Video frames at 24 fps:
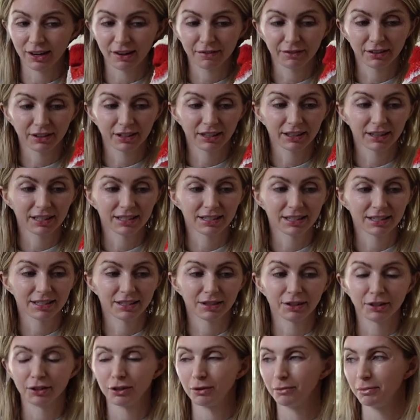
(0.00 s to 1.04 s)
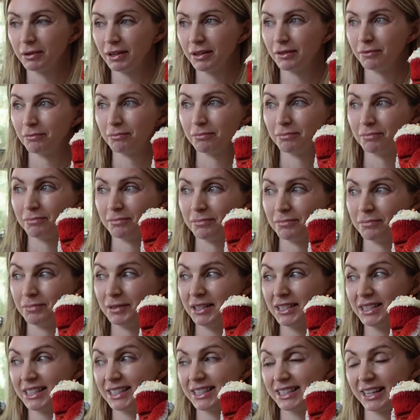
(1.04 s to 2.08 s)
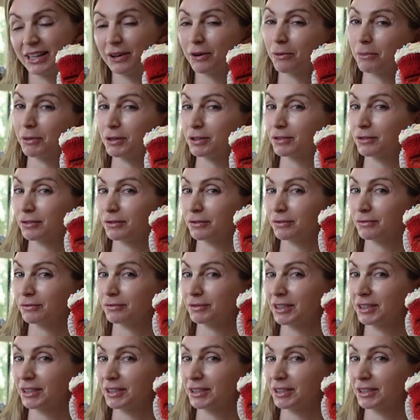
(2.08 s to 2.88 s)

I feel like this is a little bit, this is like almost,